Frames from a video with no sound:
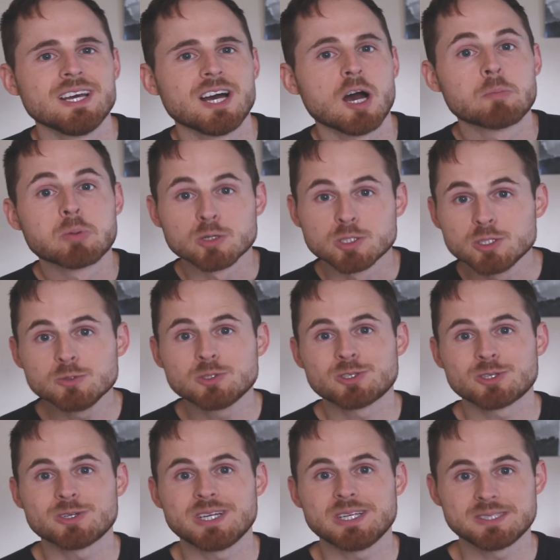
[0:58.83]
A
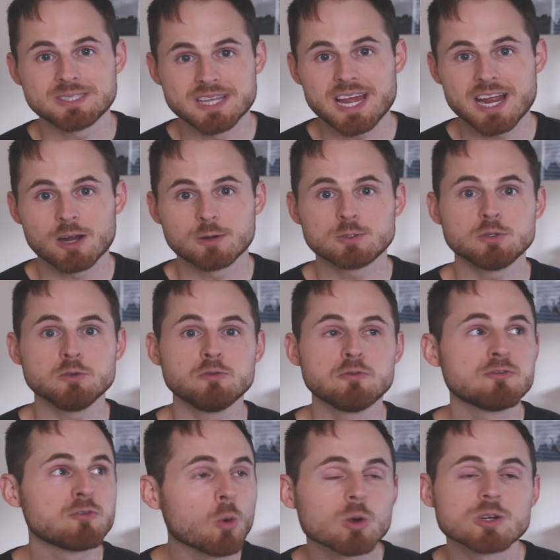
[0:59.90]
producer is there to
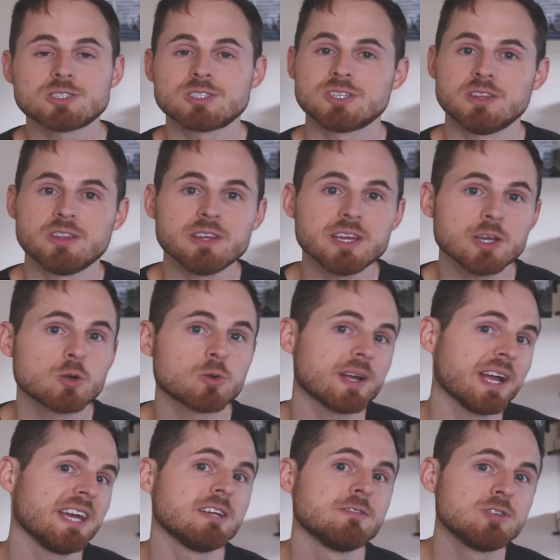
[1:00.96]
force the
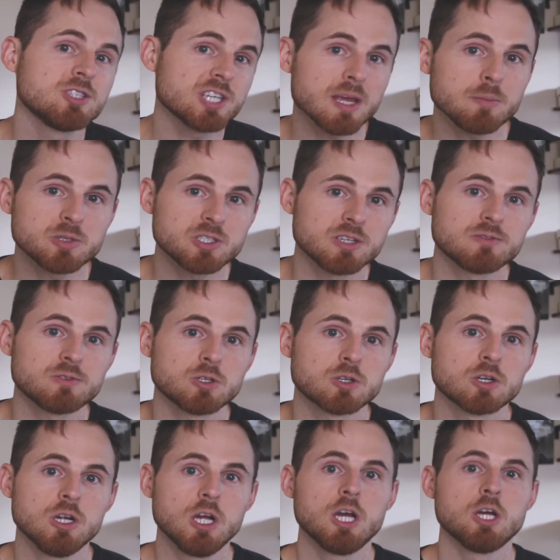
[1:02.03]
creative
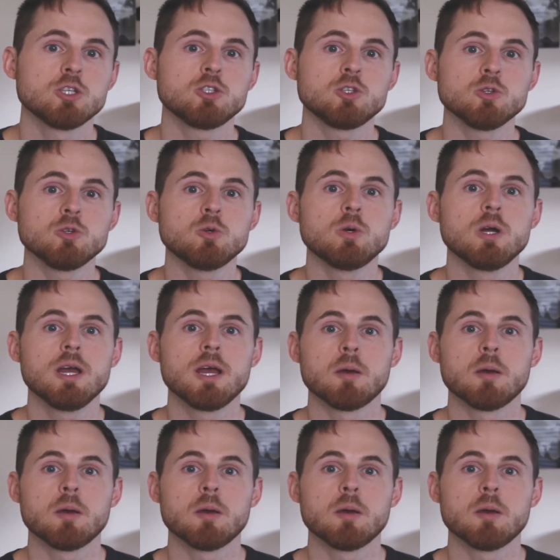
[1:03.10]
shapeshifter to